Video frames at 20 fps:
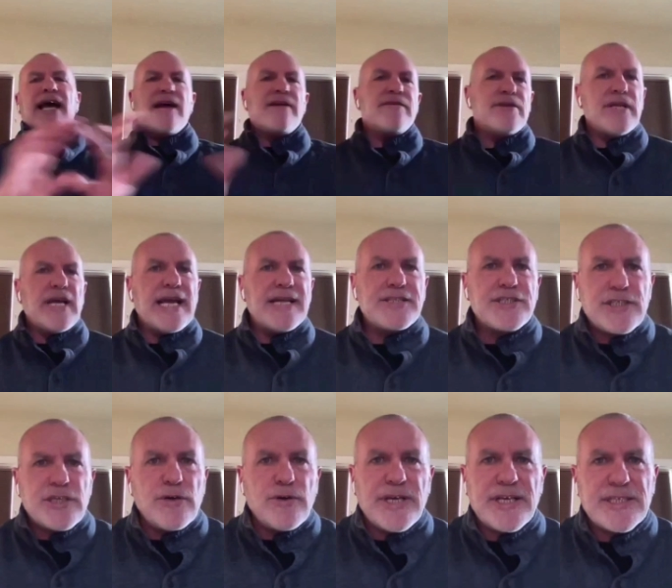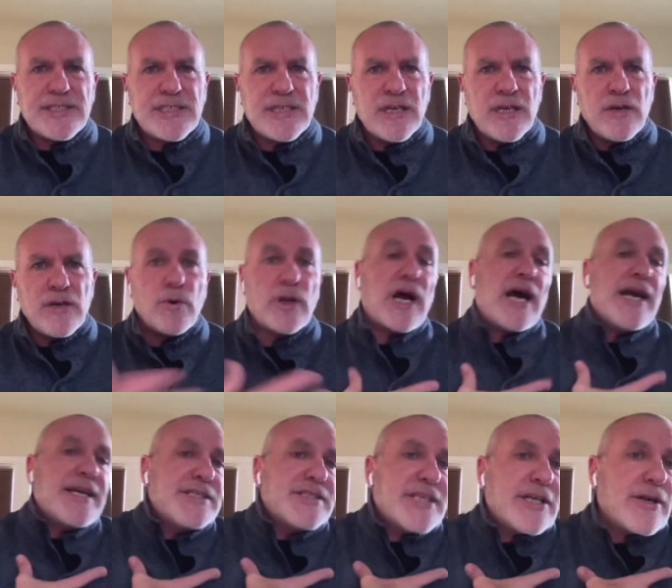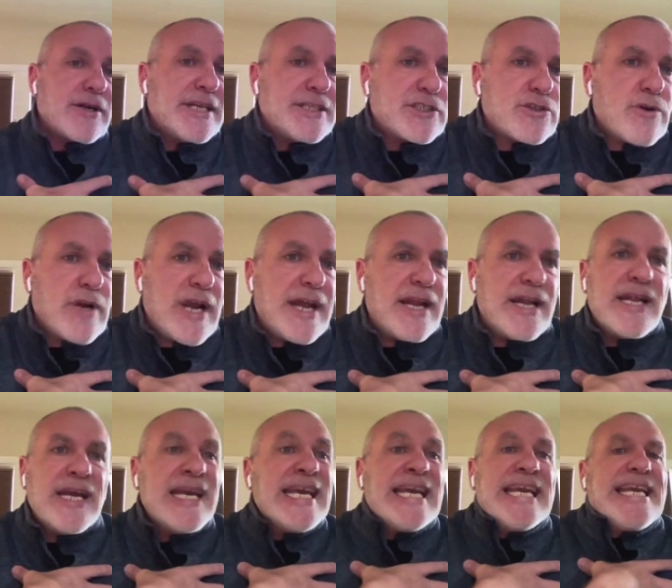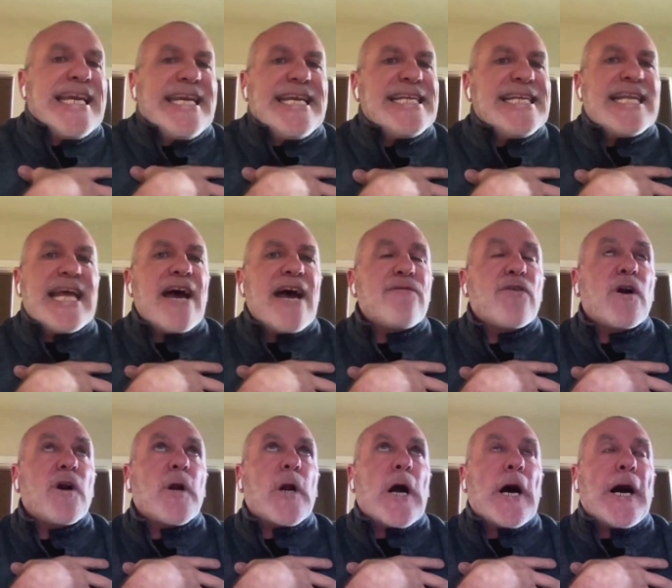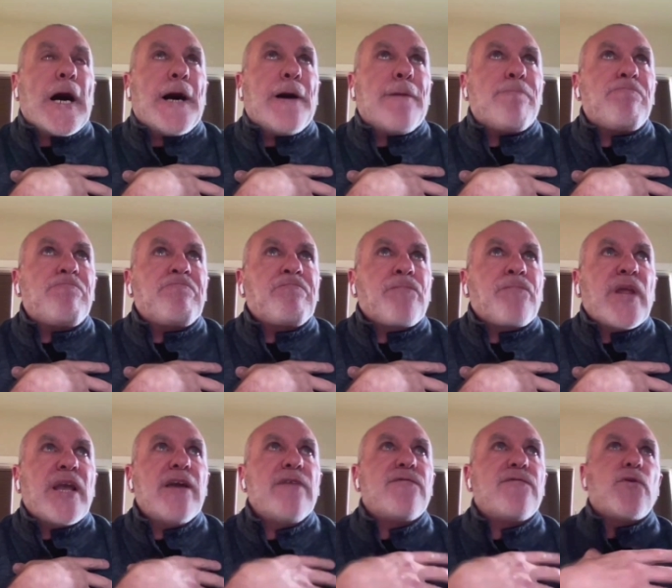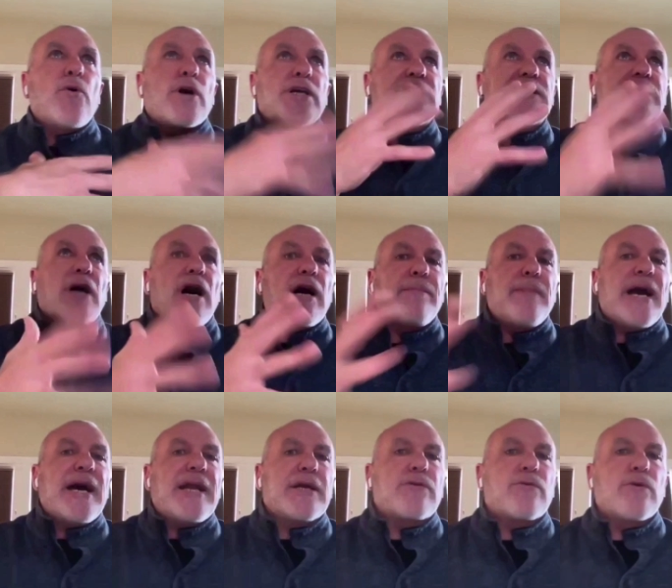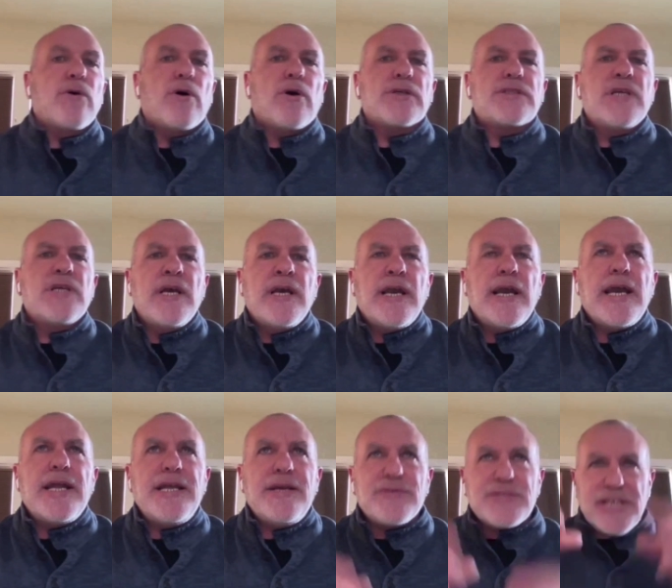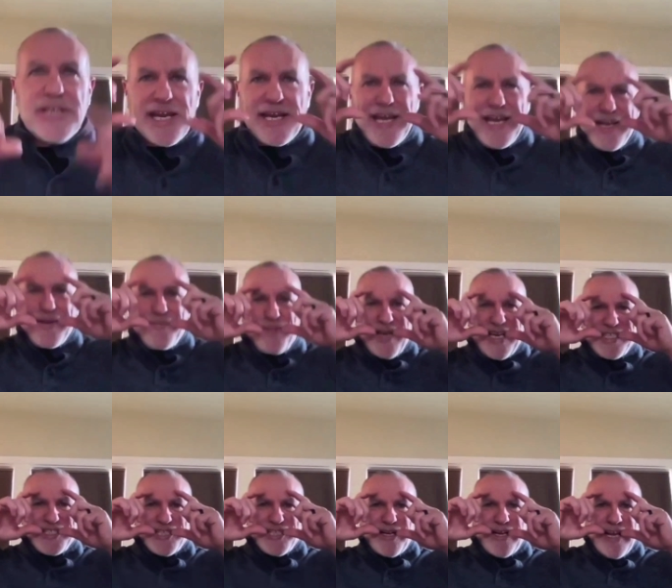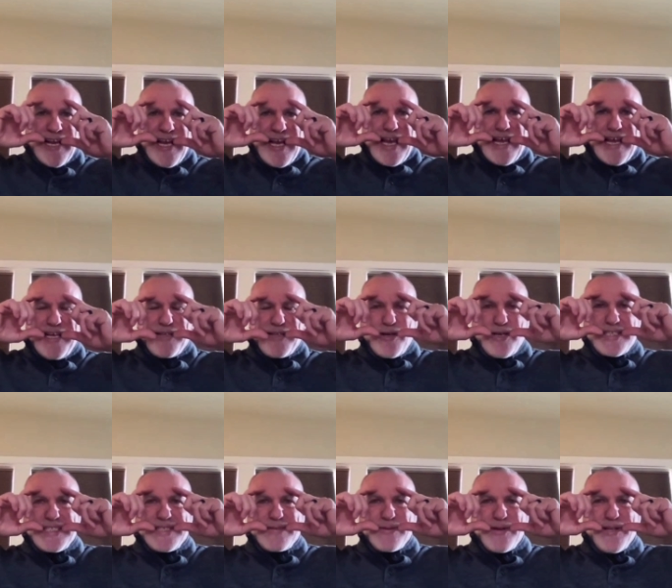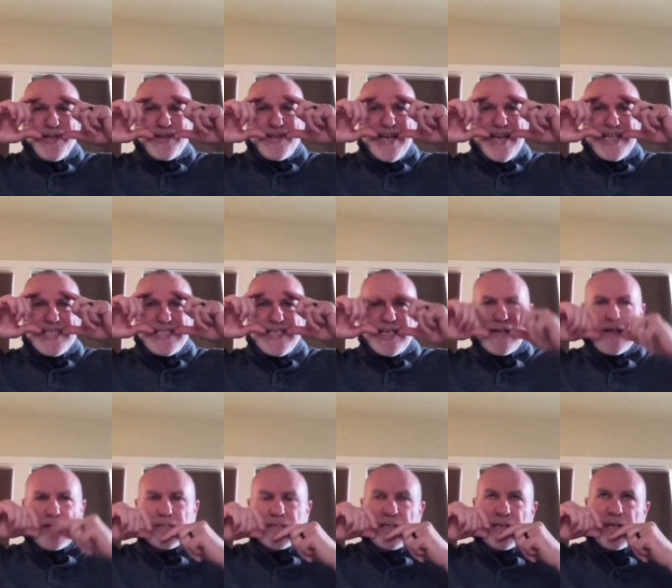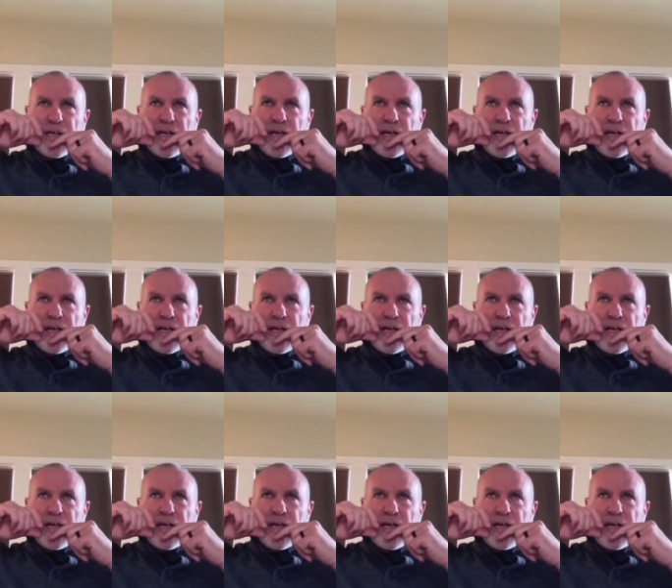And to his, what I consider his credit, he never enforced dogmatic rules. And he was taking a picture, and he looked through the lens. He goes,